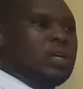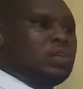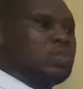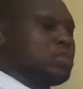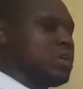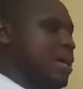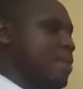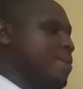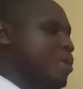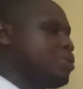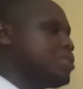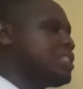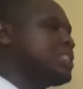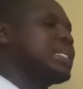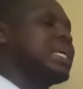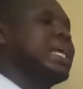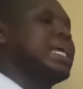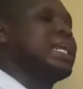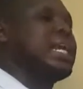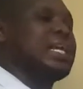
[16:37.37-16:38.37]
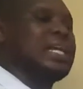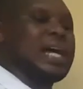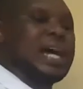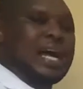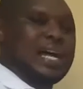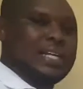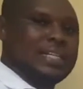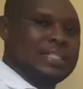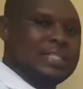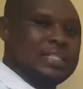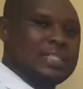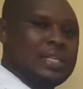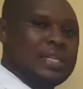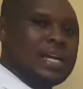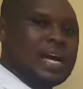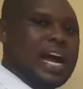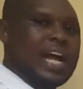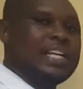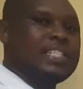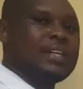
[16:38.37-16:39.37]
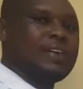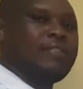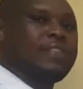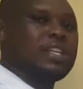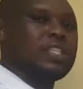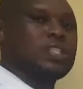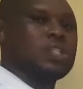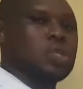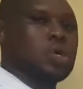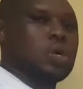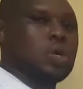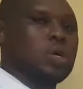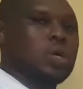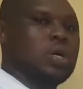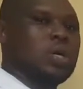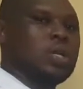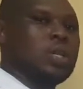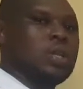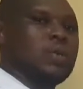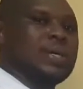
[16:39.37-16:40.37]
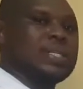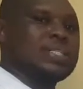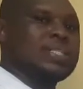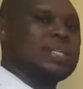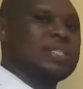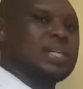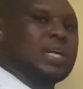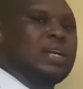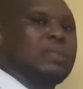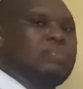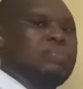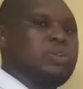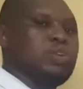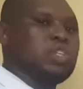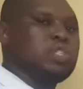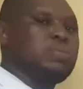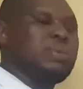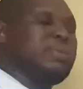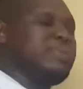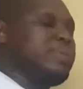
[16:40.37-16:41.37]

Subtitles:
Talk about skin and eyes. Eyes are very strong. The ones that can not be